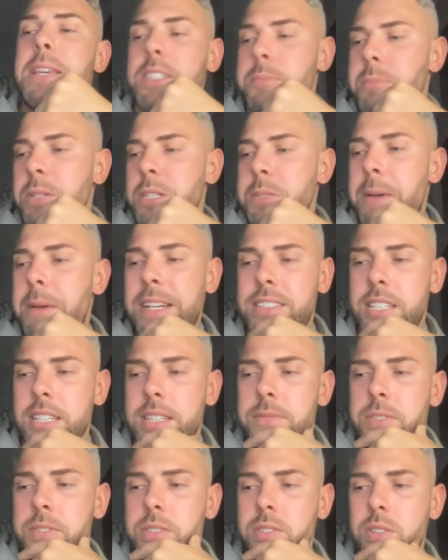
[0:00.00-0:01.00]

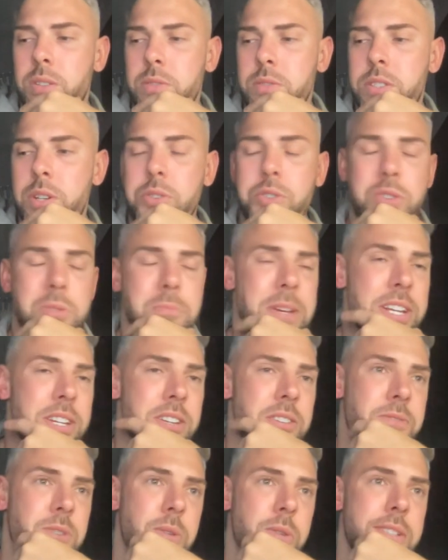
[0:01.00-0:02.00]
perspectives on social
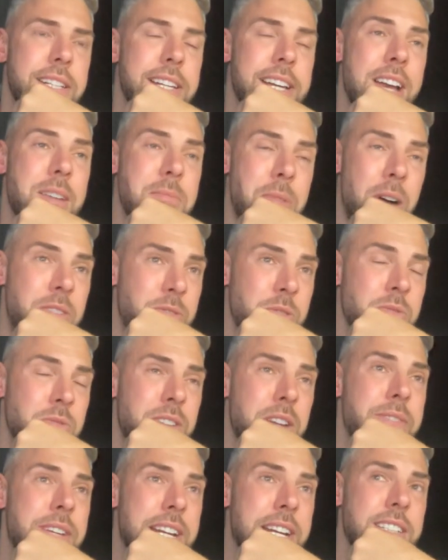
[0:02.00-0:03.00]
media following the game, but I thought
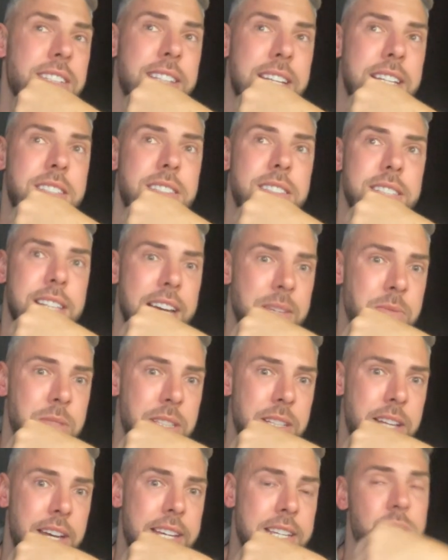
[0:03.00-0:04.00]
Fleming had a decent game
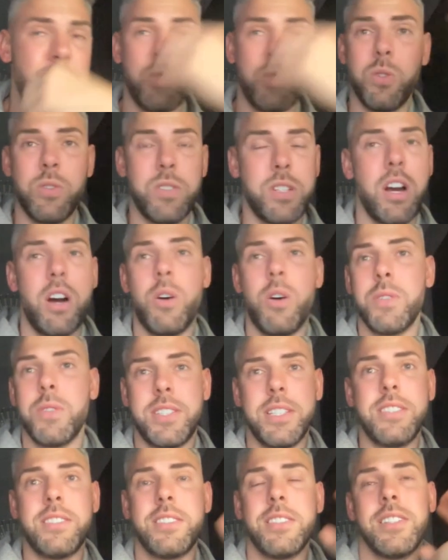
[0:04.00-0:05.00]
today. He scored a goal,
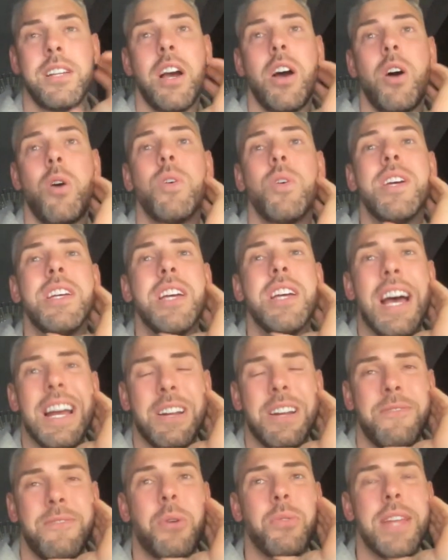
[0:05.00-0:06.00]
assisted a goal, and
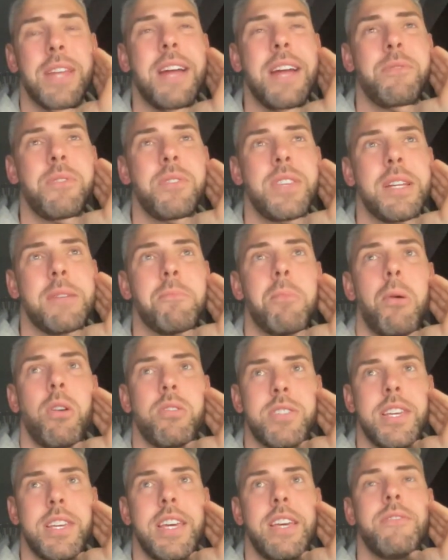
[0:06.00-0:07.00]
I felt that everything
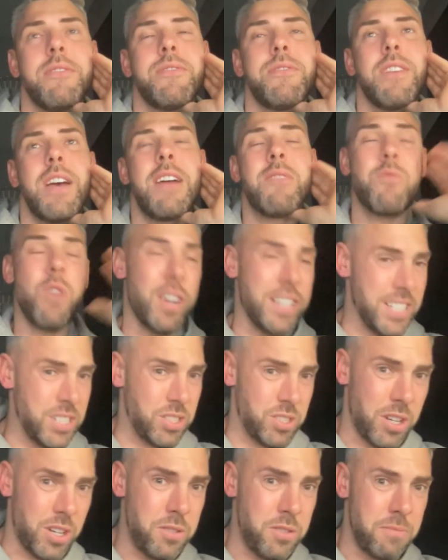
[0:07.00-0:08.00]
positive, and rightly
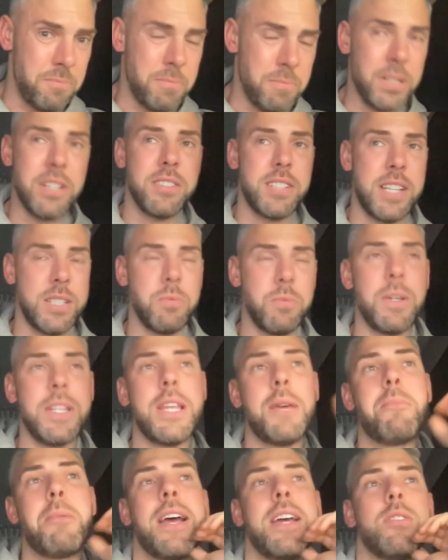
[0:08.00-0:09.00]
so, because that's where they're
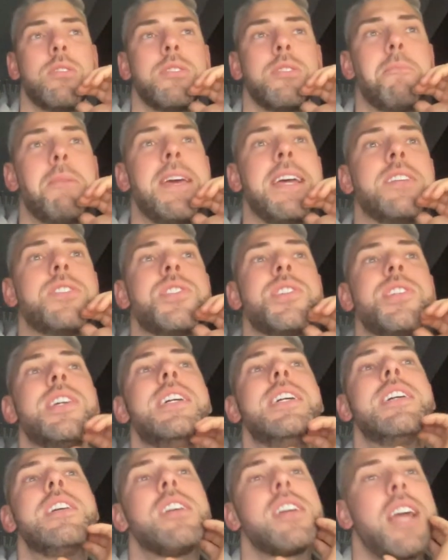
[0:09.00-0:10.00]
playing on the pitch,
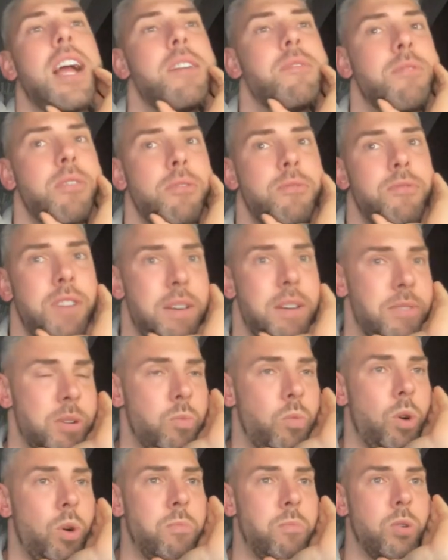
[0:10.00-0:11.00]
came from Fleming and
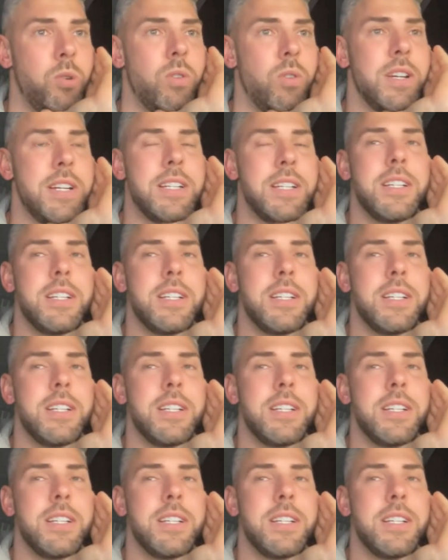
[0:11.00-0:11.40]
Watmore.